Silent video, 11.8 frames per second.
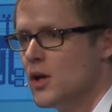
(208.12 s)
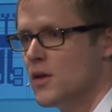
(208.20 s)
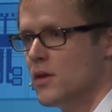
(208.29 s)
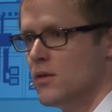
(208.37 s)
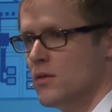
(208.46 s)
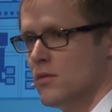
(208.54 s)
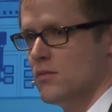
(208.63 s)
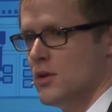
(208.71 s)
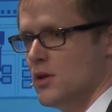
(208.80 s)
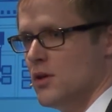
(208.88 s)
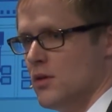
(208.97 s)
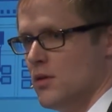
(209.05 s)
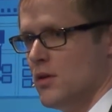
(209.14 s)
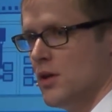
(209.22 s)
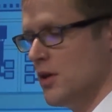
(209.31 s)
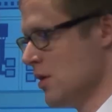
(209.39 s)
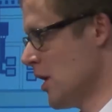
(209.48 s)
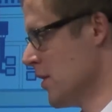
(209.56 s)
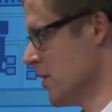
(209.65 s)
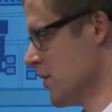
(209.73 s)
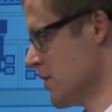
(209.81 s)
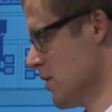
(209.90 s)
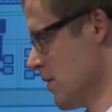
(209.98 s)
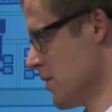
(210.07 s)
in
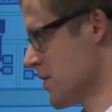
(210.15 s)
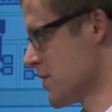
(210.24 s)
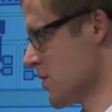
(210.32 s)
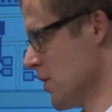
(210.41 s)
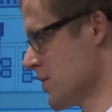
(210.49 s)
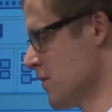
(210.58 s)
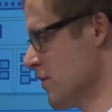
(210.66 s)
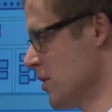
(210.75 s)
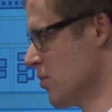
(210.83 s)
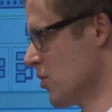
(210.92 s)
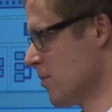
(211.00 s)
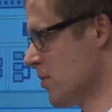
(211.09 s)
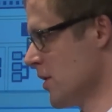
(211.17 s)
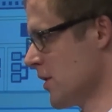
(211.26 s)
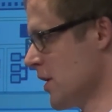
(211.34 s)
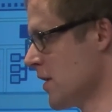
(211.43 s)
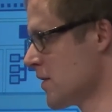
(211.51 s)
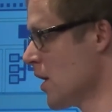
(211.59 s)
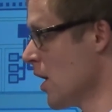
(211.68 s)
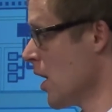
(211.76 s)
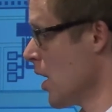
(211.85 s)
this is also a very important part, and